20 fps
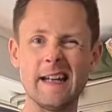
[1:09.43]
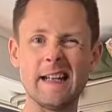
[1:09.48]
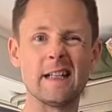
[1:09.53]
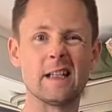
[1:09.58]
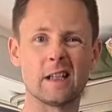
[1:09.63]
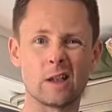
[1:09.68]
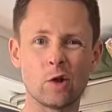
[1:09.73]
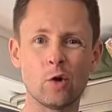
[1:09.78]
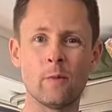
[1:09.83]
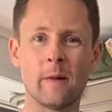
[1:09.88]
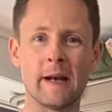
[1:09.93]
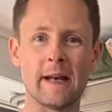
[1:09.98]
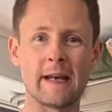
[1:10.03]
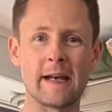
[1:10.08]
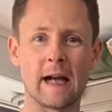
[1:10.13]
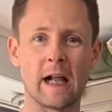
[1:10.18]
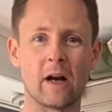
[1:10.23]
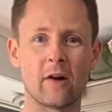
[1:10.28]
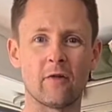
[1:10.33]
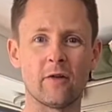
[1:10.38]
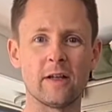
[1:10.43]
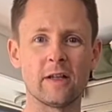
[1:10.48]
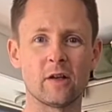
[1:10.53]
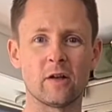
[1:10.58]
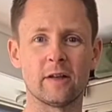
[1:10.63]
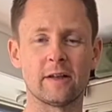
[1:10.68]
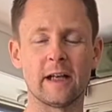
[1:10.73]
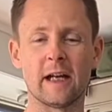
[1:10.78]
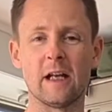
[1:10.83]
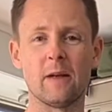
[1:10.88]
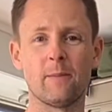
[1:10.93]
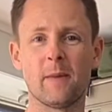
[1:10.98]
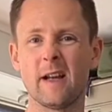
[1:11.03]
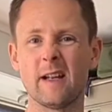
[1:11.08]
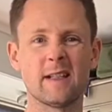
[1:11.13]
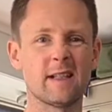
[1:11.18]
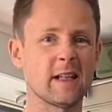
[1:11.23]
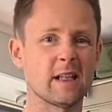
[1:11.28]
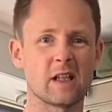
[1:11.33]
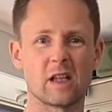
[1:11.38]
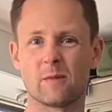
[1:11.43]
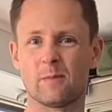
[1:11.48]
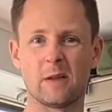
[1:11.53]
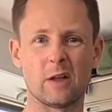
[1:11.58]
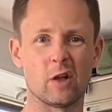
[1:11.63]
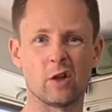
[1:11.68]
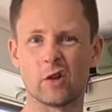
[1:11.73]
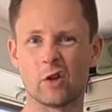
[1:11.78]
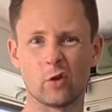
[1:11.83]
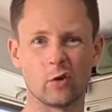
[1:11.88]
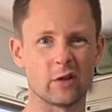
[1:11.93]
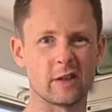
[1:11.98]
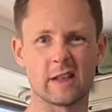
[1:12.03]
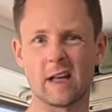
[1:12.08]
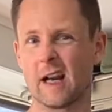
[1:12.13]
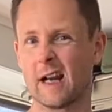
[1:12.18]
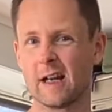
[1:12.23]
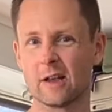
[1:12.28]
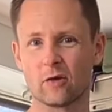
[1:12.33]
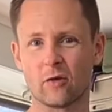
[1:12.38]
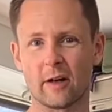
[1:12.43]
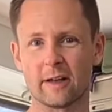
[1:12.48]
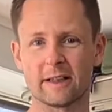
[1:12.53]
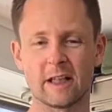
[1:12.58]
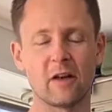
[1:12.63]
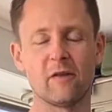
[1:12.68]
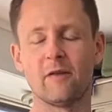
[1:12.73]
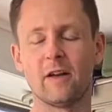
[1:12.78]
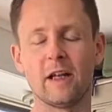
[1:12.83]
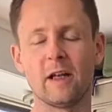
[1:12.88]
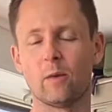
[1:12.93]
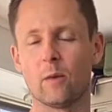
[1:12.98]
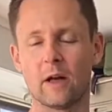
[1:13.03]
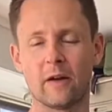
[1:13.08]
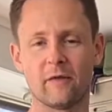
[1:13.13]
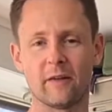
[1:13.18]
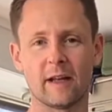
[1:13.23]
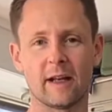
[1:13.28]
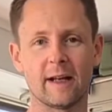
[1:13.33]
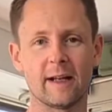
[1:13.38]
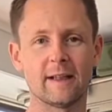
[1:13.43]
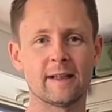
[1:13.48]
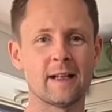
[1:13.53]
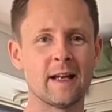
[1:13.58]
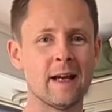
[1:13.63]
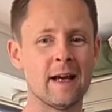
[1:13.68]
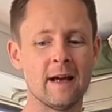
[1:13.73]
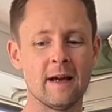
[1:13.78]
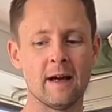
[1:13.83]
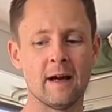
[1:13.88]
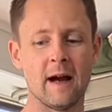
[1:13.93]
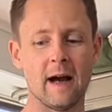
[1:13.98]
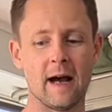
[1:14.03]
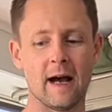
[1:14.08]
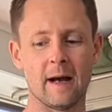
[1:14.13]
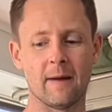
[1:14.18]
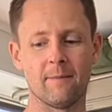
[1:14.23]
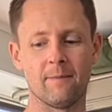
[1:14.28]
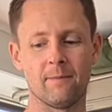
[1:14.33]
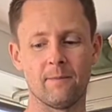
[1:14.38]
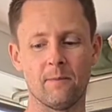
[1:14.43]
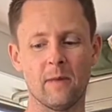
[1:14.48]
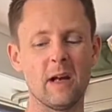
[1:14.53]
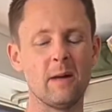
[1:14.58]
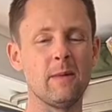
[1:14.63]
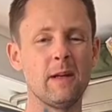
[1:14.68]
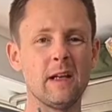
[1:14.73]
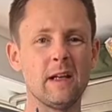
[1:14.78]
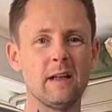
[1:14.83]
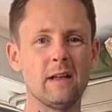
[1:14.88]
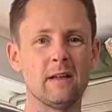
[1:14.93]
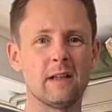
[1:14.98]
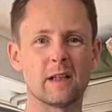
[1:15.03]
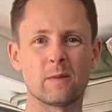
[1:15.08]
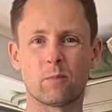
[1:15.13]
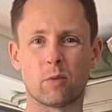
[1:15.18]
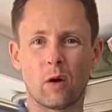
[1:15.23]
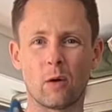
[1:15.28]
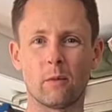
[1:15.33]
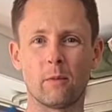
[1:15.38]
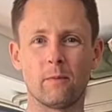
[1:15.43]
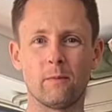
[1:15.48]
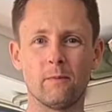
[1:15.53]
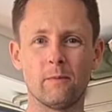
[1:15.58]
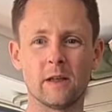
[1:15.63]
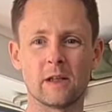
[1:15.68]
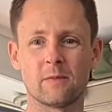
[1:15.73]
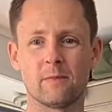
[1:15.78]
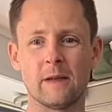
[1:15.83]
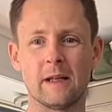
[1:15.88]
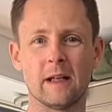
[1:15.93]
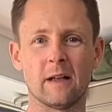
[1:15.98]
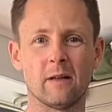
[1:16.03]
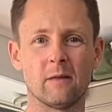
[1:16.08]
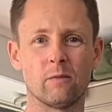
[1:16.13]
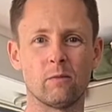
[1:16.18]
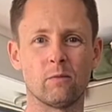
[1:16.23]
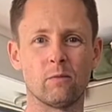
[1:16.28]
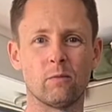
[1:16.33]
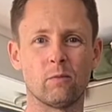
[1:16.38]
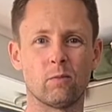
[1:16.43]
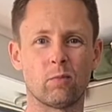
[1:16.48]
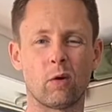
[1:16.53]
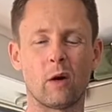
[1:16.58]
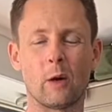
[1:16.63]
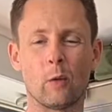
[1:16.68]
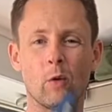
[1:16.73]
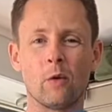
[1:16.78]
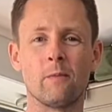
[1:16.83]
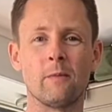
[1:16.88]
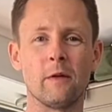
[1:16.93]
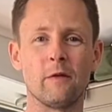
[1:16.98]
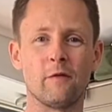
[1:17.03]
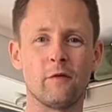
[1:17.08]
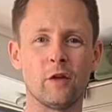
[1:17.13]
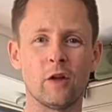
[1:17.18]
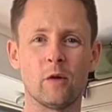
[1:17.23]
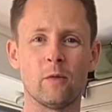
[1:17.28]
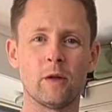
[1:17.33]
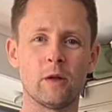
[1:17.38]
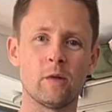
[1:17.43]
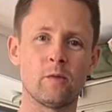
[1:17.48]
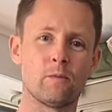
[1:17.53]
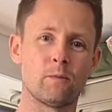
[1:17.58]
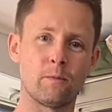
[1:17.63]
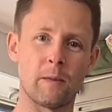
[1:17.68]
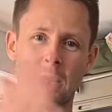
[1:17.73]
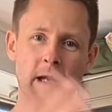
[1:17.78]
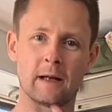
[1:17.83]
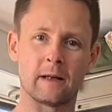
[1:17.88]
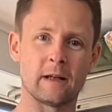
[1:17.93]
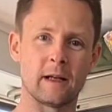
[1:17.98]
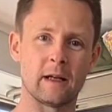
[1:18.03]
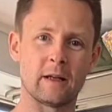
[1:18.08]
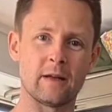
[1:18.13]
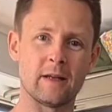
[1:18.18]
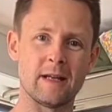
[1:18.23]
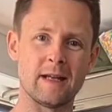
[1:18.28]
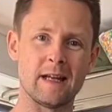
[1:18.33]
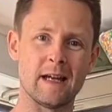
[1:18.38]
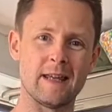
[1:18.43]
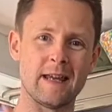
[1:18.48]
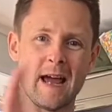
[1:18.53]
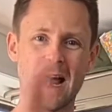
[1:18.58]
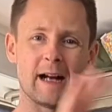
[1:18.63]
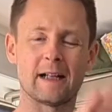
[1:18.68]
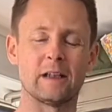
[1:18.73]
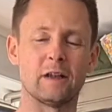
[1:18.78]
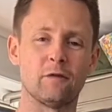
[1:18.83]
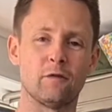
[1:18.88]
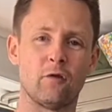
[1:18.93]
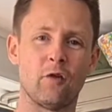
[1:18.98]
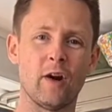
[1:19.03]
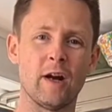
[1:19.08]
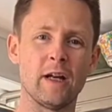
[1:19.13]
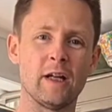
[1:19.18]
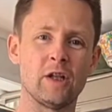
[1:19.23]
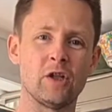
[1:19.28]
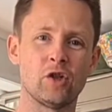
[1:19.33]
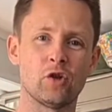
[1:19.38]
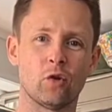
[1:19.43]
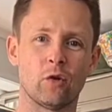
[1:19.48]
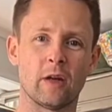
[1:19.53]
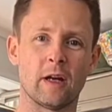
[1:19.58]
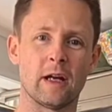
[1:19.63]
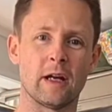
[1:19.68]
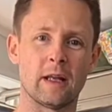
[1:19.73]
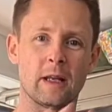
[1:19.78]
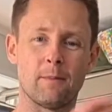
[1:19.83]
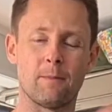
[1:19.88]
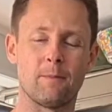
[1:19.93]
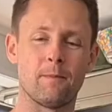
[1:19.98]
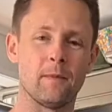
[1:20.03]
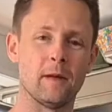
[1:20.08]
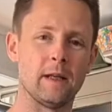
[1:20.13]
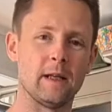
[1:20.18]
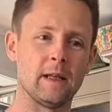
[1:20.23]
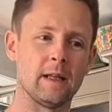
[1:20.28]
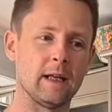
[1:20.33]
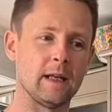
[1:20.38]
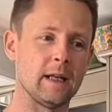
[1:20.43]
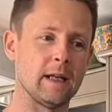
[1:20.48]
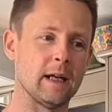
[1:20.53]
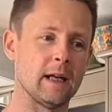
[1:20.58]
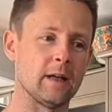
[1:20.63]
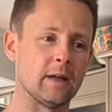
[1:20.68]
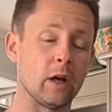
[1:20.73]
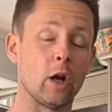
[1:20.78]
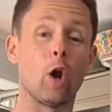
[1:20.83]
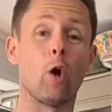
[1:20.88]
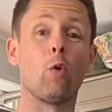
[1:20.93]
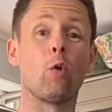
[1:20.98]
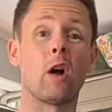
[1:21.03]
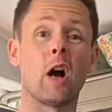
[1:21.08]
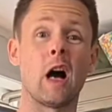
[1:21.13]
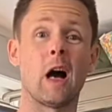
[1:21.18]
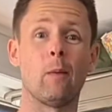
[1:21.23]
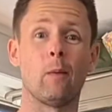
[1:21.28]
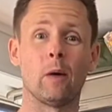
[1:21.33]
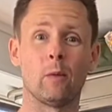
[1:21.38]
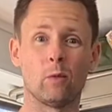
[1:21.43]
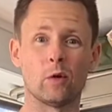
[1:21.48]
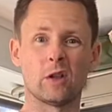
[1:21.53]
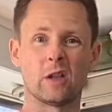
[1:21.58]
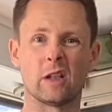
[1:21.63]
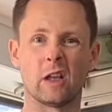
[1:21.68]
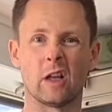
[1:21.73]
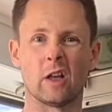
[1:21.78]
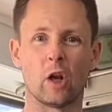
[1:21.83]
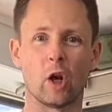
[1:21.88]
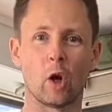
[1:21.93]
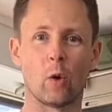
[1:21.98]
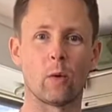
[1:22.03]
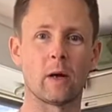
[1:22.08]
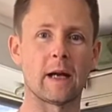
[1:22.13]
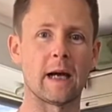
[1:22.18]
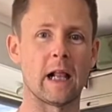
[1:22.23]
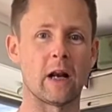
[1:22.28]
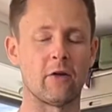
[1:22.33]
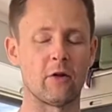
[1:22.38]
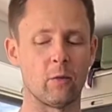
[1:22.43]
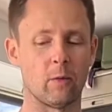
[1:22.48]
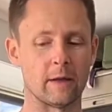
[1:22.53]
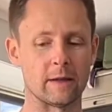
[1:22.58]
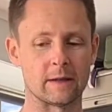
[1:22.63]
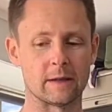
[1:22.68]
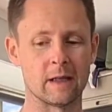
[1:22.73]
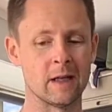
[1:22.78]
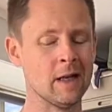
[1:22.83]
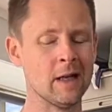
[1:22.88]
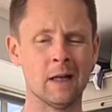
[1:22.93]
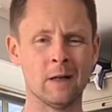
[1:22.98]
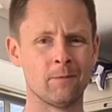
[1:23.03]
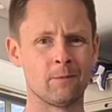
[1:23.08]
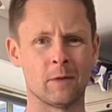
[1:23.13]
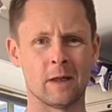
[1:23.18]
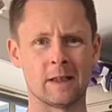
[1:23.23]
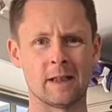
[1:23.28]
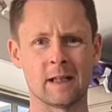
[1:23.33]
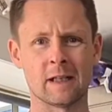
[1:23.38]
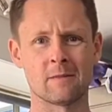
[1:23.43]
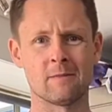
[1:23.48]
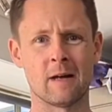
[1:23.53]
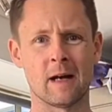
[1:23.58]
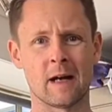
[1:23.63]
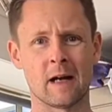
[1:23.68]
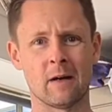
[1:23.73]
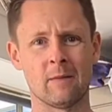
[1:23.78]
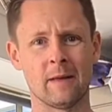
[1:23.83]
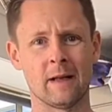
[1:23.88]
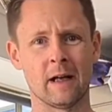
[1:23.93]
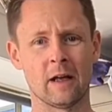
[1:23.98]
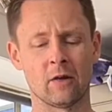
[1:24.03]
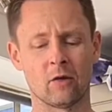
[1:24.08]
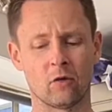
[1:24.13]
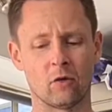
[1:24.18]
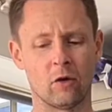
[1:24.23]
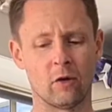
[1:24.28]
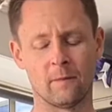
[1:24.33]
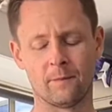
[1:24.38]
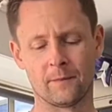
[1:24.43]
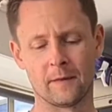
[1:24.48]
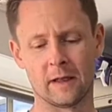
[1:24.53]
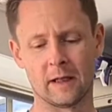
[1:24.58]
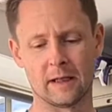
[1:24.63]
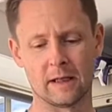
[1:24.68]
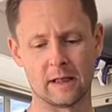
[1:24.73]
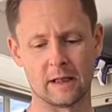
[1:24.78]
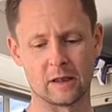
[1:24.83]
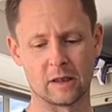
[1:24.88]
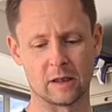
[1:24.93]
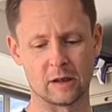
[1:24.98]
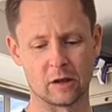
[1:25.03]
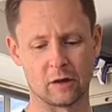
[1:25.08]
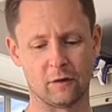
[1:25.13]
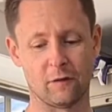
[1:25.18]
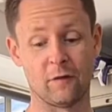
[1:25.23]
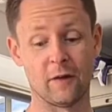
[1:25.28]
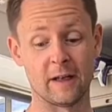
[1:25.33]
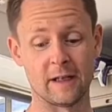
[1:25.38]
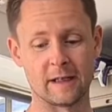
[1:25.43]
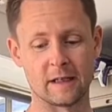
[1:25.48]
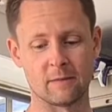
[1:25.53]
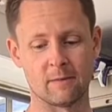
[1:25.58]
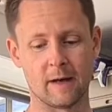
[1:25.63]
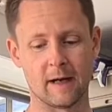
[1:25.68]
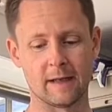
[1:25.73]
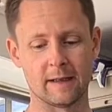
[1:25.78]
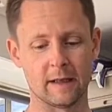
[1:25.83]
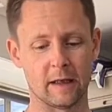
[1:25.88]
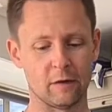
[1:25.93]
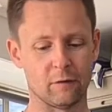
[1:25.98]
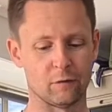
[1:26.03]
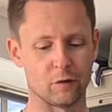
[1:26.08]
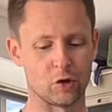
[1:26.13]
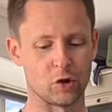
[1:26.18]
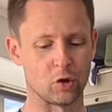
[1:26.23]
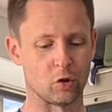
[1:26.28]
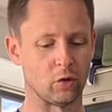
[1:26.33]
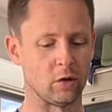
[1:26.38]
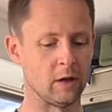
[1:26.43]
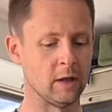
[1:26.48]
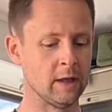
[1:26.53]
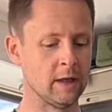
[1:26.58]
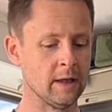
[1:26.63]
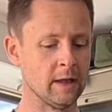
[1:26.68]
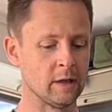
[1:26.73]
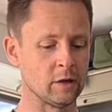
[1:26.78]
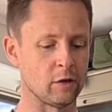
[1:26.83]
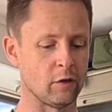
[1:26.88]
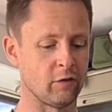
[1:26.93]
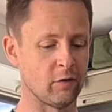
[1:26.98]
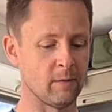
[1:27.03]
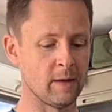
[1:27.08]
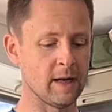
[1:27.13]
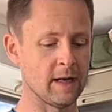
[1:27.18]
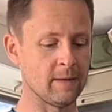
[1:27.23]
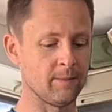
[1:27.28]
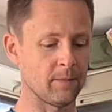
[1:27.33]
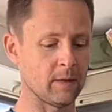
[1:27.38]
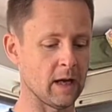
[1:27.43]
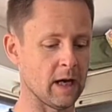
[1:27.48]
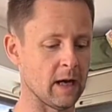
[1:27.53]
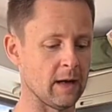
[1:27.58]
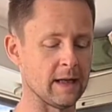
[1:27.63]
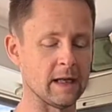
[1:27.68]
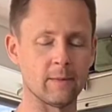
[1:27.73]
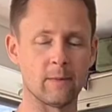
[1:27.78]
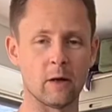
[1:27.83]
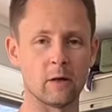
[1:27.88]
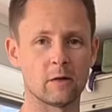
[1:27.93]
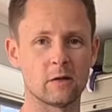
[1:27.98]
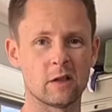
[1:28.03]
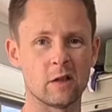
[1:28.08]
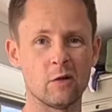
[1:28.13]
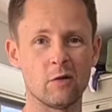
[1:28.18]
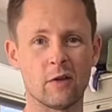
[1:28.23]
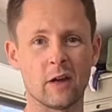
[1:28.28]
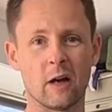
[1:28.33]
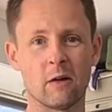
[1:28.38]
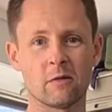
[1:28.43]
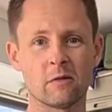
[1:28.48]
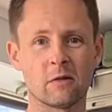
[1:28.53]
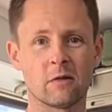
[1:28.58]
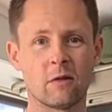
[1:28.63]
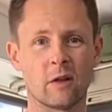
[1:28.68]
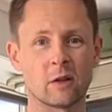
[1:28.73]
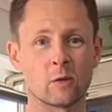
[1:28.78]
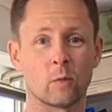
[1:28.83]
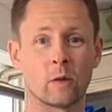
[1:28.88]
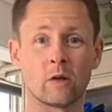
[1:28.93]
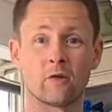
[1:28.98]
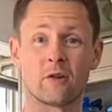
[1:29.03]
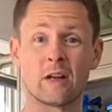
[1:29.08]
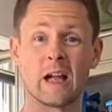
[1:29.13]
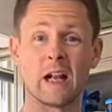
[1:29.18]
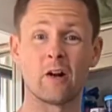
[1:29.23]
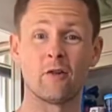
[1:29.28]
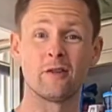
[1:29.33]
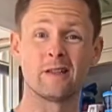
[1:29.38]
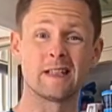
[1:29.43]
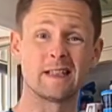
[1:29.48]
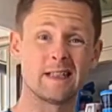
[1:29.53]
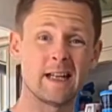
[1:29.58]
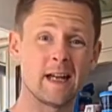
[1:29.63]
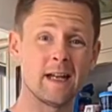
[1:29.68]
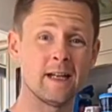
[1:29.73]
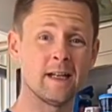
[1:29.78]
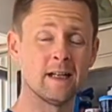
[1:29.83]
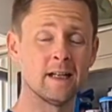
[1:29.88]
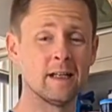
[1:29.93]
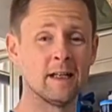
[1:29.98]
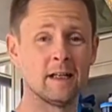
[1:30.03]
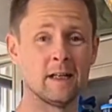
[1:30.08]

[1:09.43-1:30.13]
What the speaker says: eat too many calories on a daily basis, it's because of your size or activity or whatever that is, maybe this meal probably wouldn't be for you, and you'd pick like the active range or the low carb one, which is the lower calorie ones. But it doesn't matter. I mean, either or, it's going to fit into my day for sure. So for me, I eat about 2,000, 2,100 calories a day.